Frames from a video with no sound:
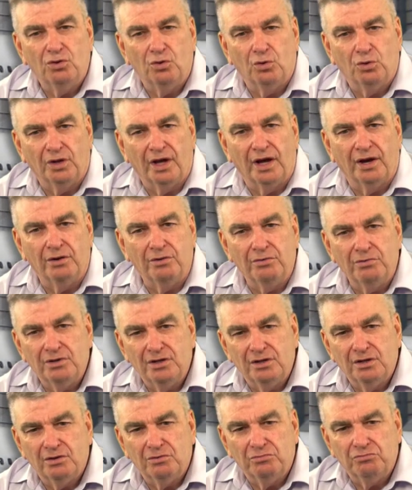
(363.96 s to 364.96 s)
although
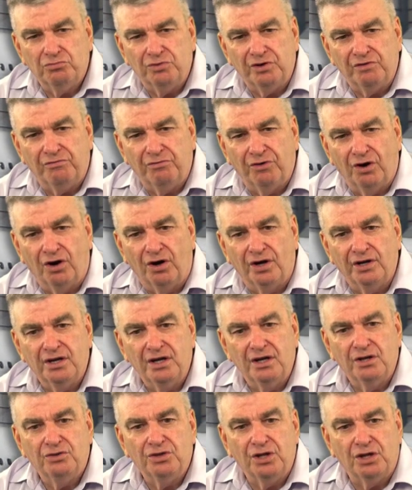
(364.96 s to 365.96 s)
we find
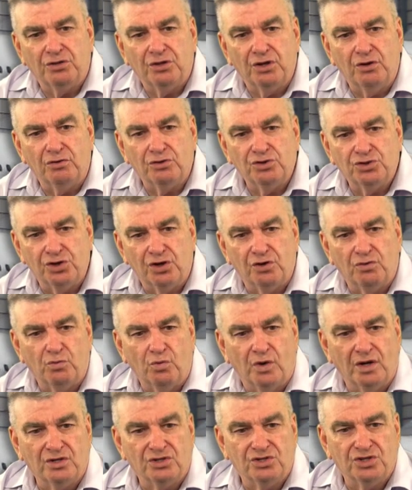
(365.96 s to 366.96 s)
that there are certain
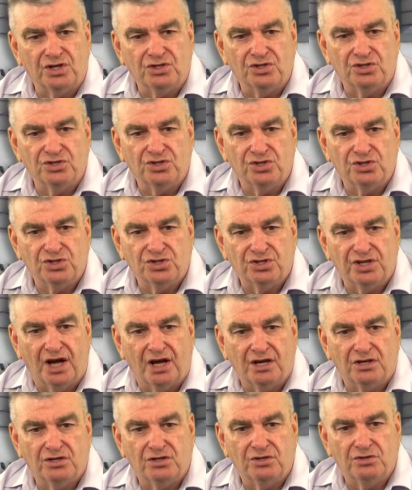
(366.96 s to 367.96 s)
ones, such as the
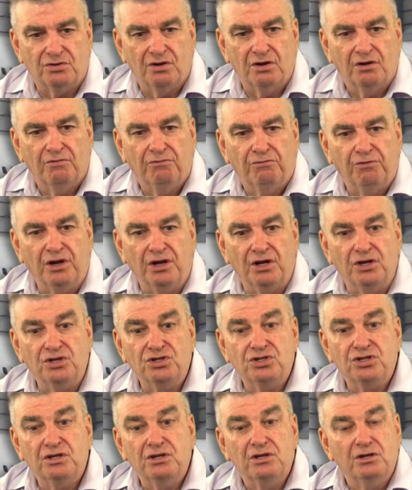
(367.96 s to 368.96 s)
start to
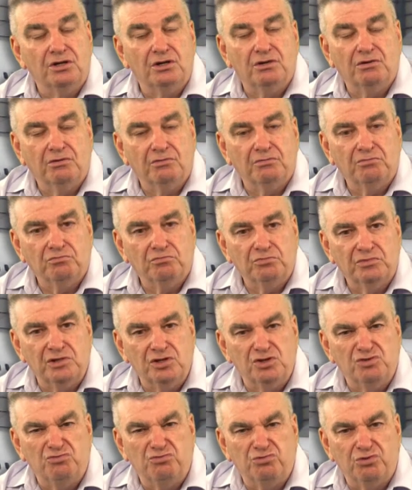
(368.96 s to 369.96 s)
finish,
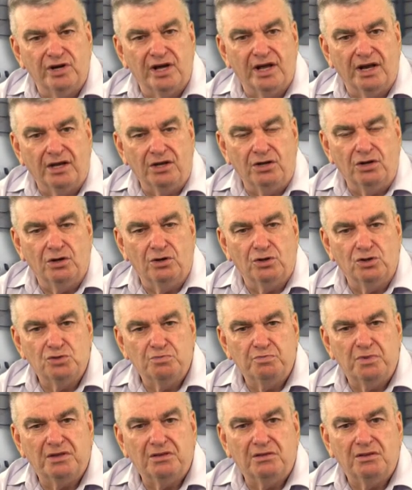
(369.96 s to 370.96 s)
is rarely
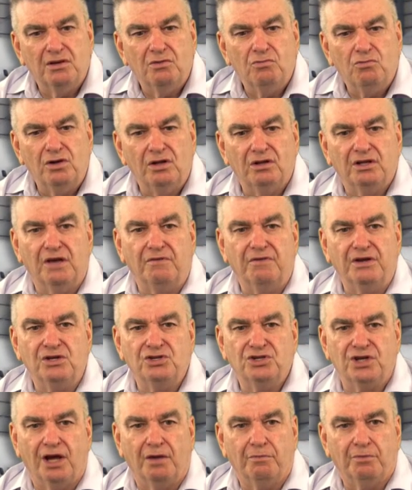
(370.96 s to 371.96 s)
used. But we'll give
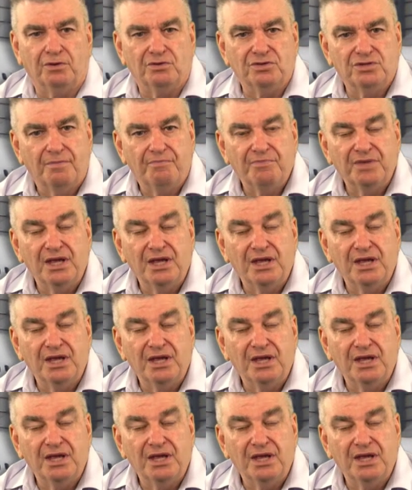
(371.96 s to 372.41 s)
examples.